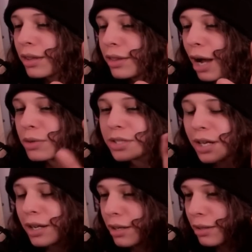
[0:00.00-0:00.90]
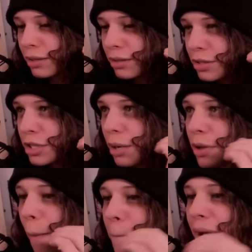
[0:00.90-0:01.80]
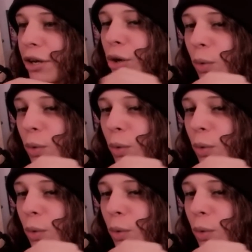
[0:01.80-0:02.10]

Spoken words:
That was like some of the better